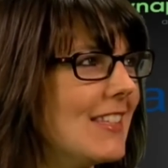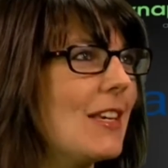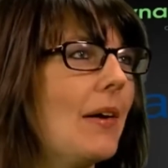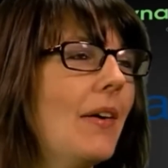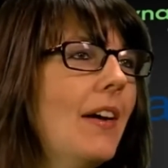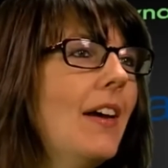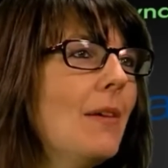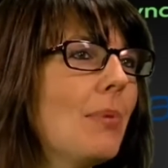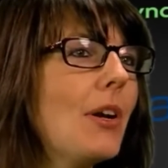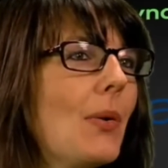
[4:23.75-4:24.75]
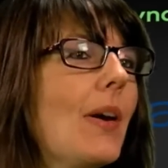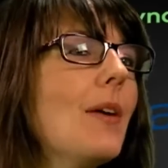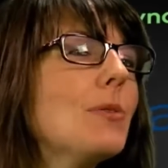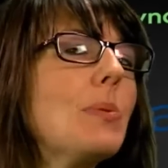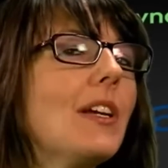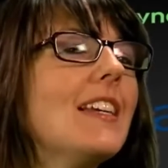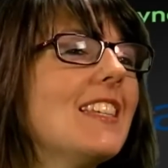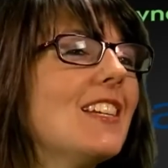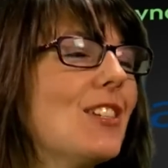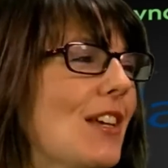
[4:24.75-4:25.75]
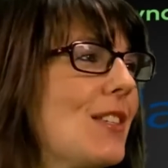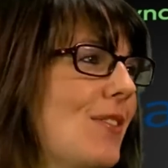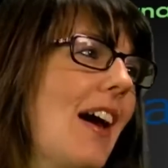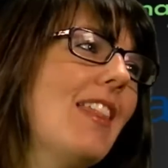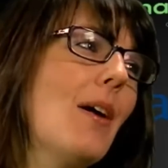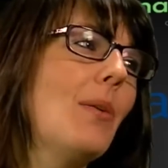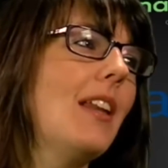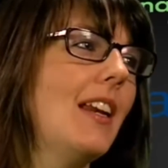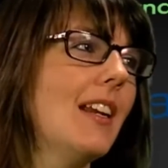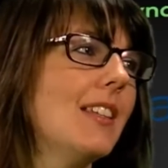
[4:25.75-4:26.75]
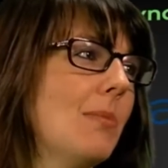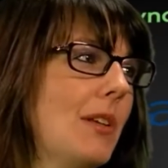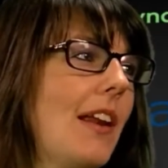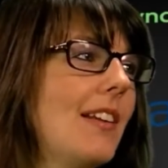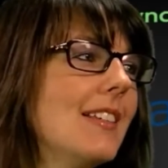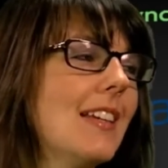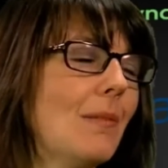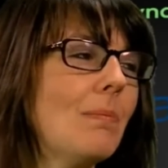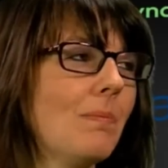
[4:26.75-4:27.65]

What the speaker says: So it was pretty easy to justify that we needed to build out a team.